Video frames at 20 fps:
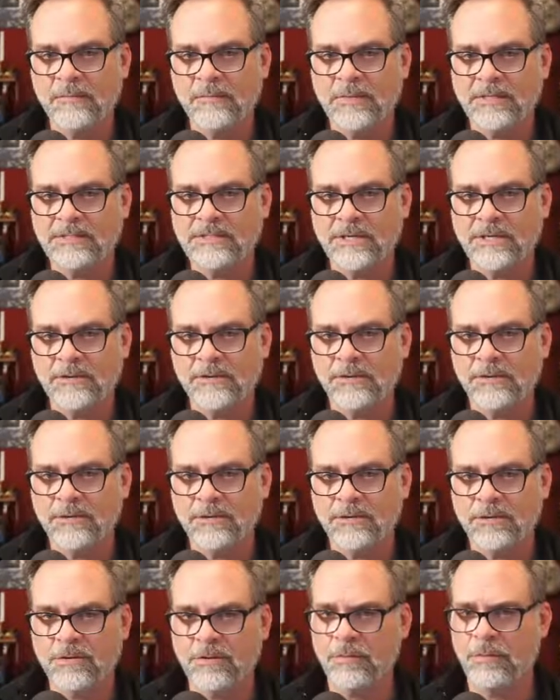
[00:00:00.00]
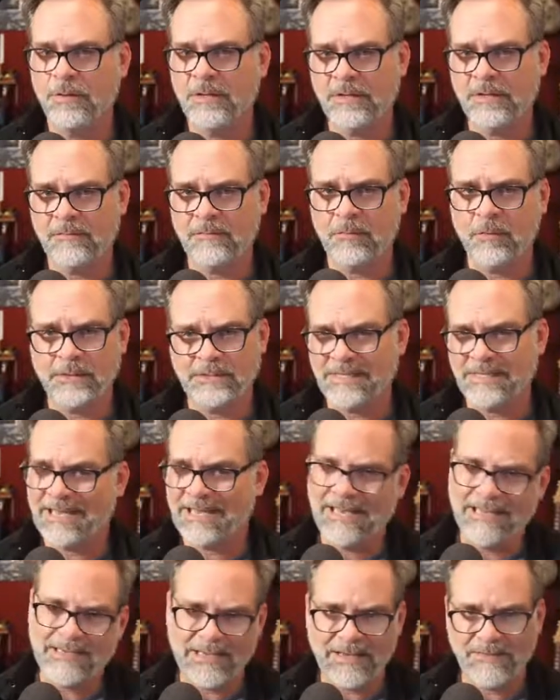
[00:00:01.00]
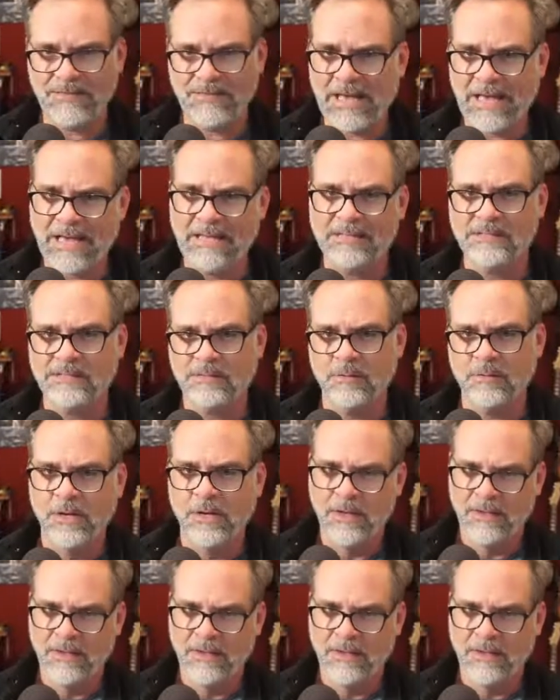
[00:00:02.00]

by sharing your unique voice, I can't have that. So